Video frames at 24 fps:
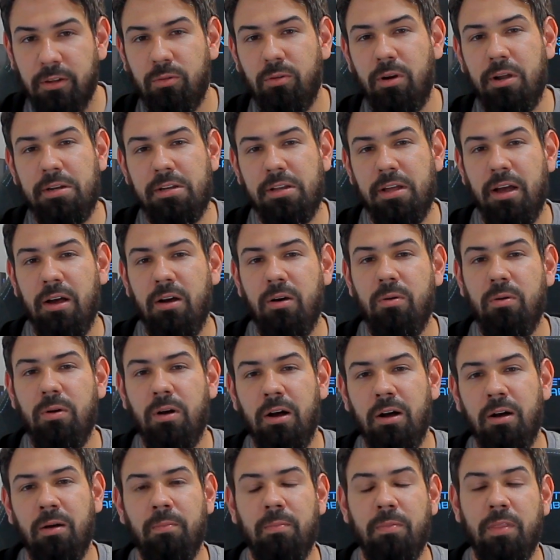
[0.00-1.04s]
right
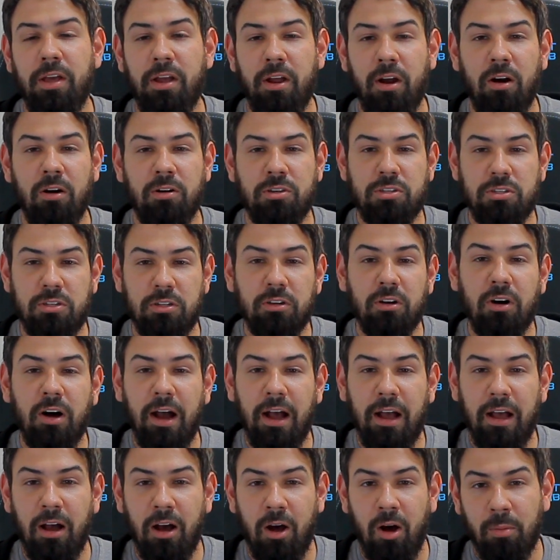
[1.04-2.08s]
now. They are still
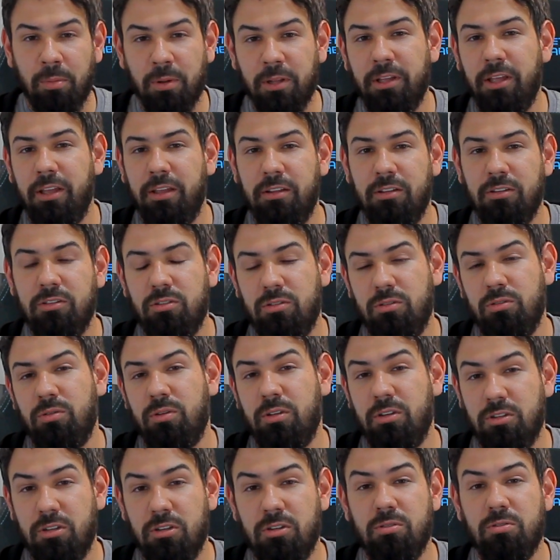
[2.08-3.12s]
obligated to
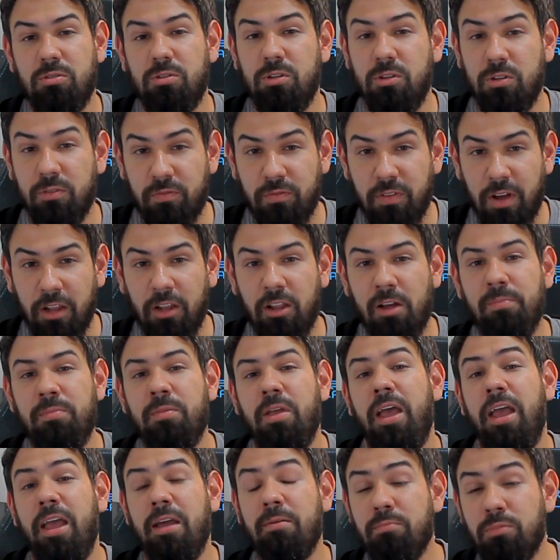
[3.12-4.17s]
continue to develop
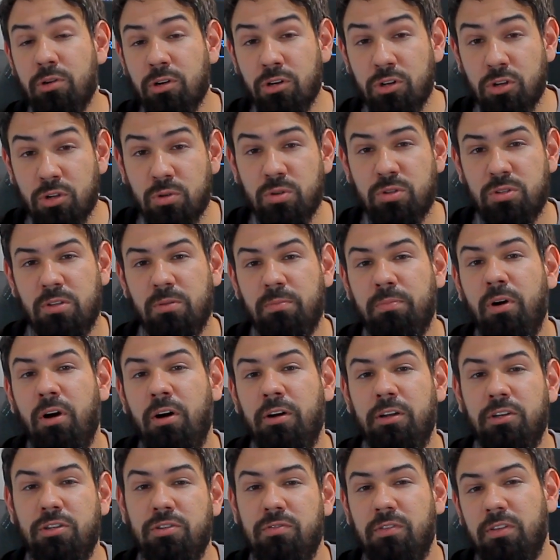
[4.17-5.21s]
and produce the
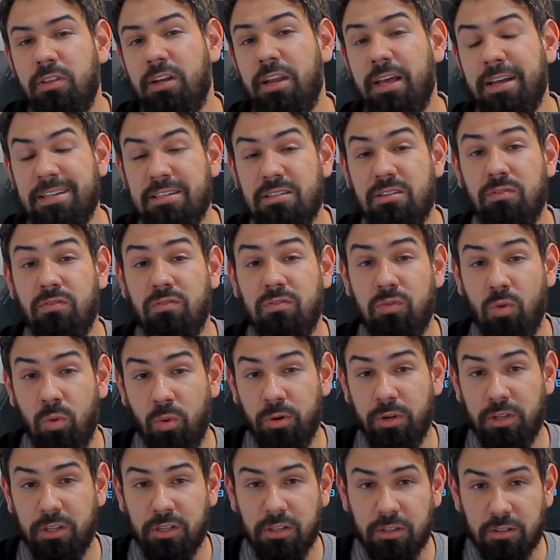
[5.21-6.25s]
products for the next
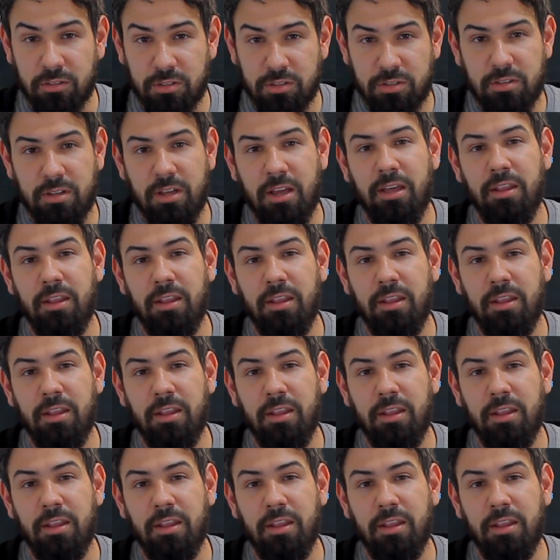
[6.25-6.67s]
4 years.